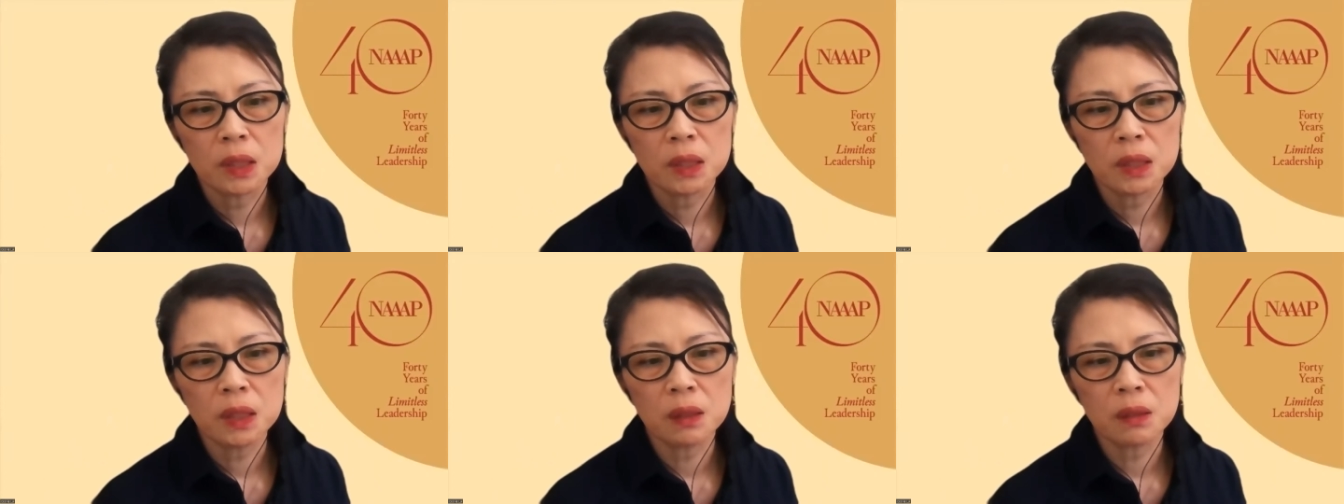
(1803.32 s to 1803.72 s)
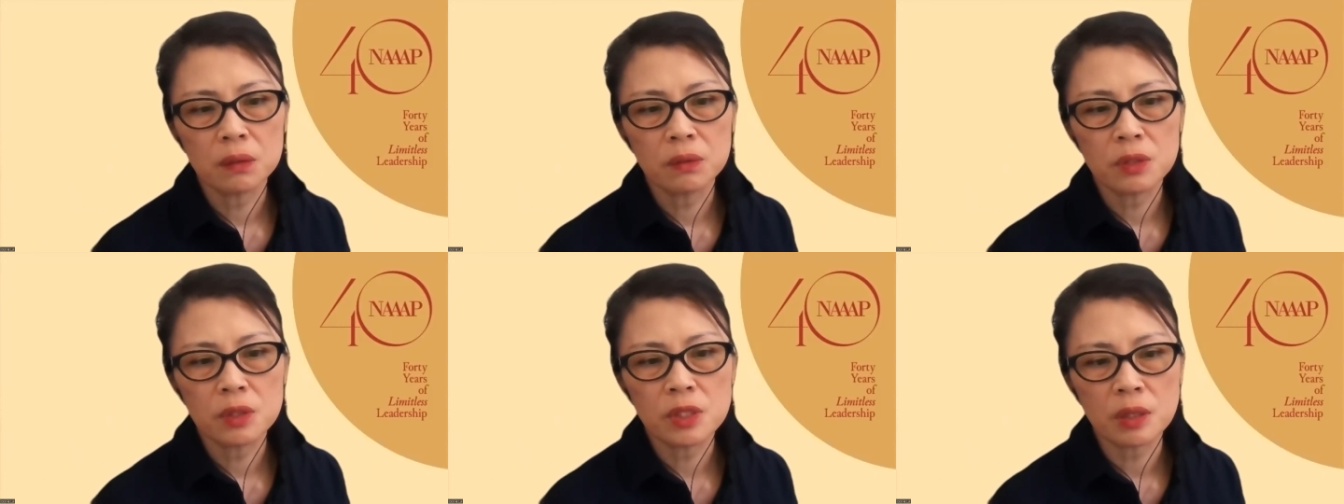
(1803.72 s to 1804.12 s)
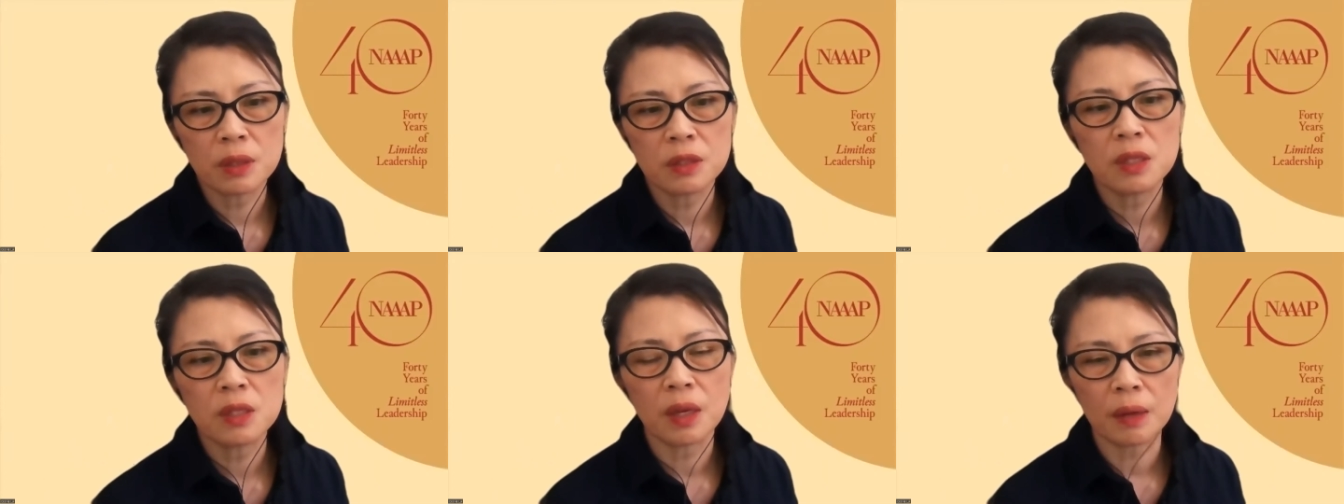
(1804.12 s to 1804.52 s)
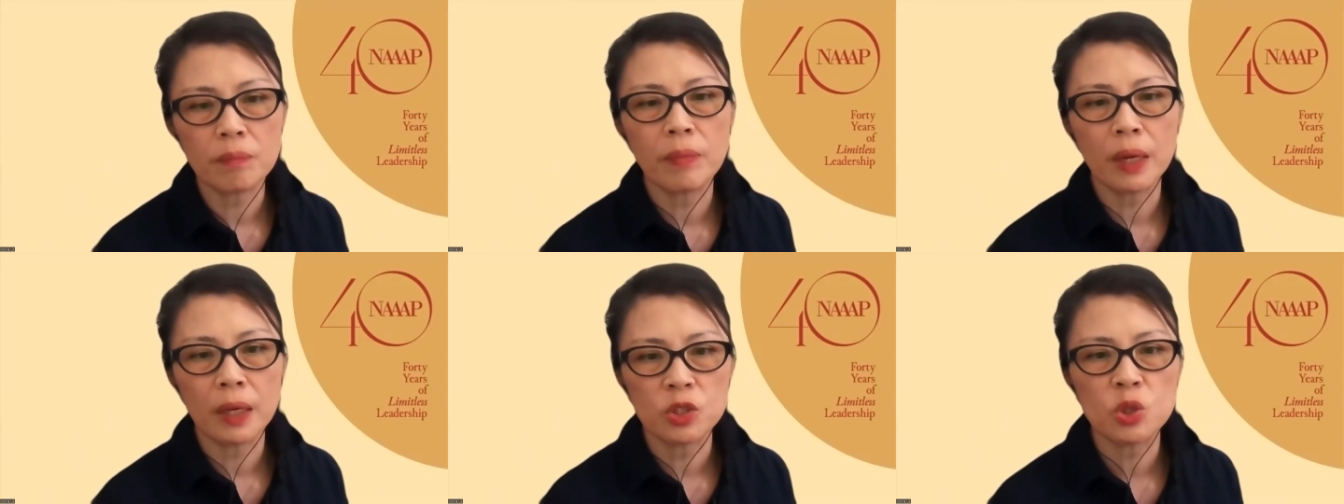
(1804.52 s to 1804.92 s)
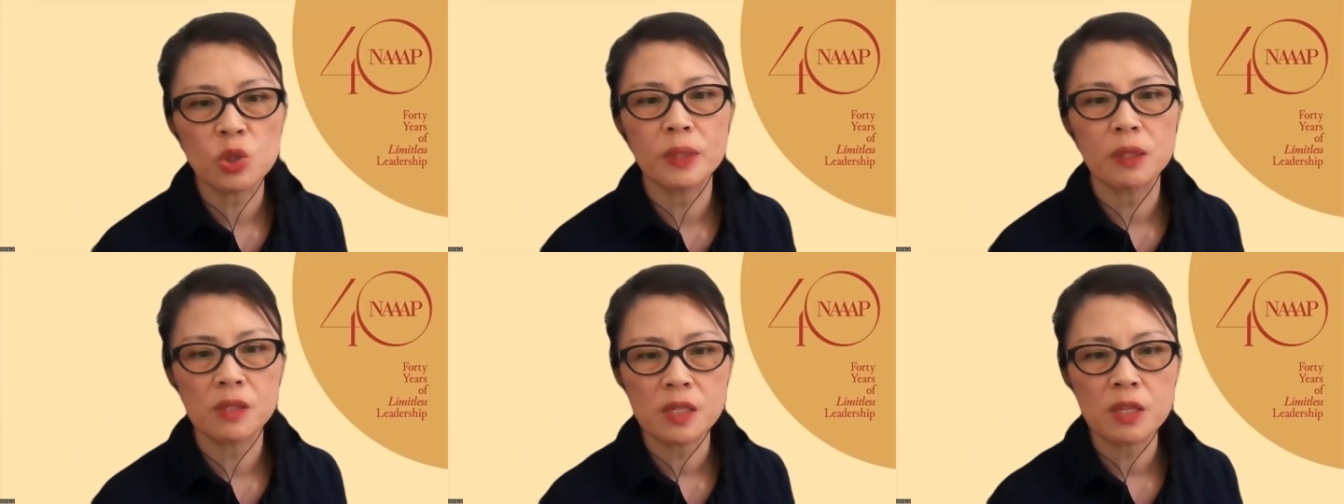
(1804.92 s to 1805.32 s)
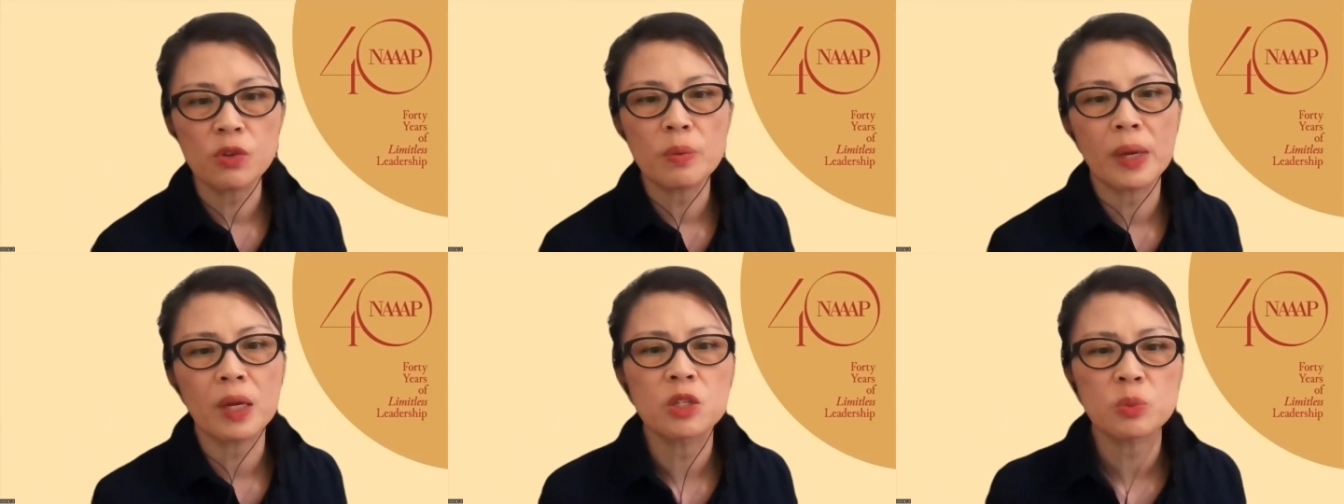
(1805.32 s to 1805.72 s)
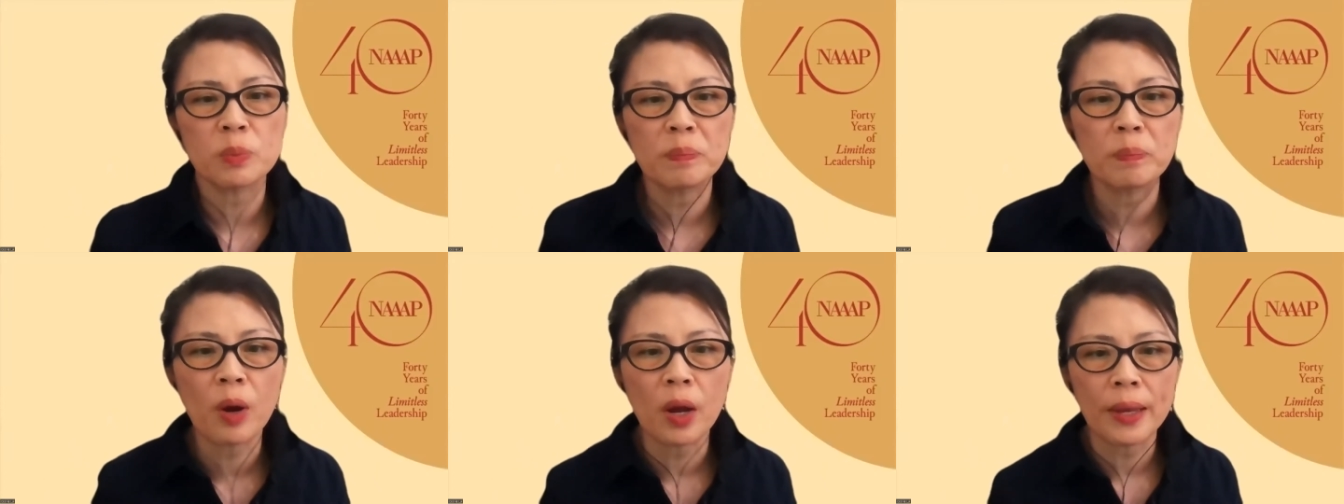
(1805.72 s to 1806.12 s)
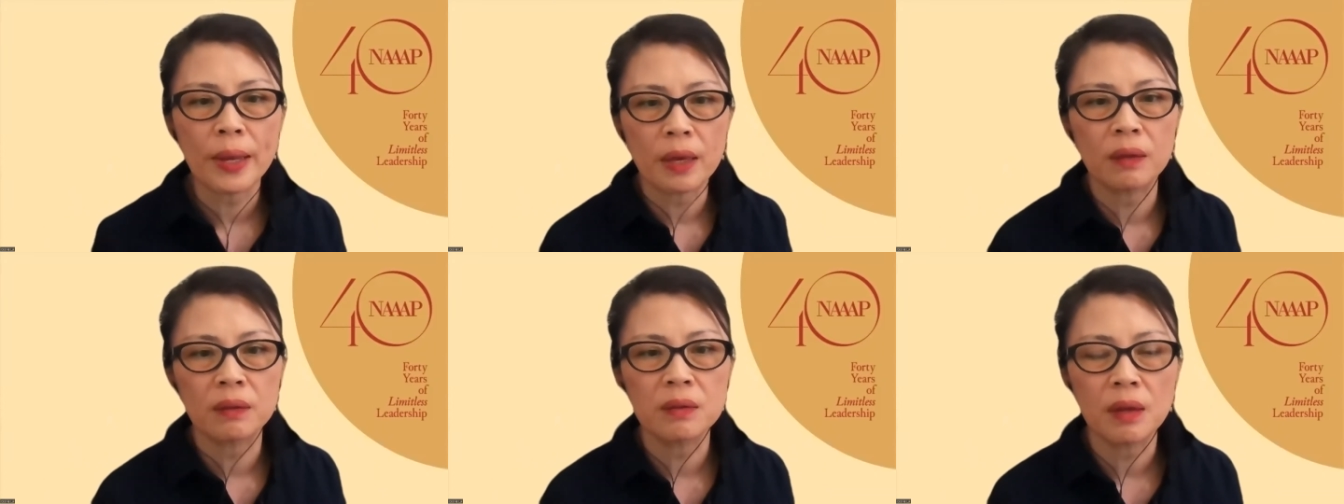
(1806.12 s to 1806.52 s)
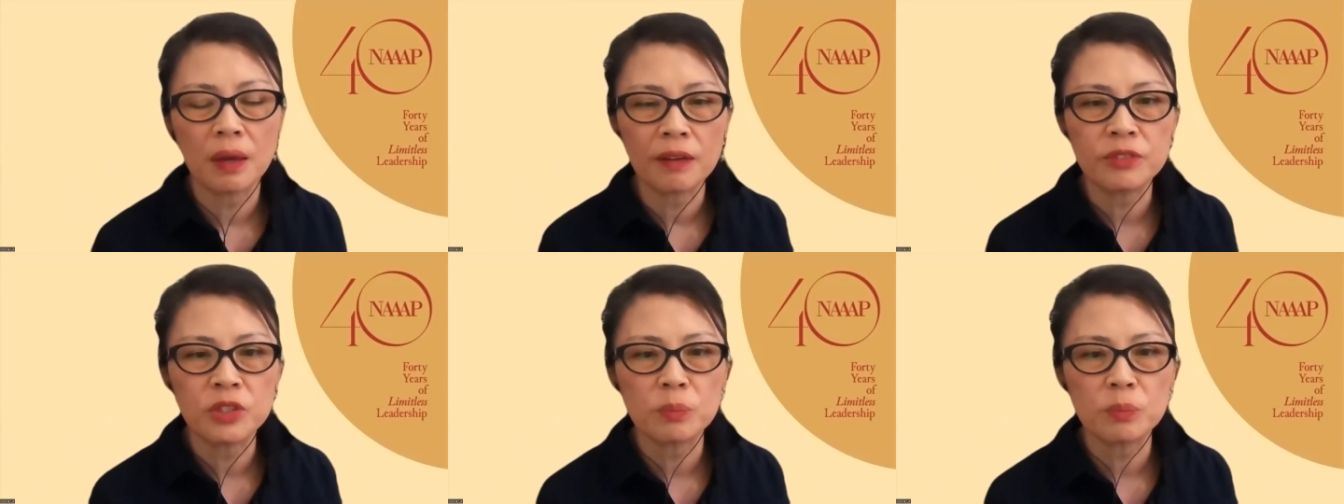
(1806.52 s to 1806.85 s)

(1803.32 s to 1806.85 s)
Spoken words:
to get management, senior management buy-in, you have to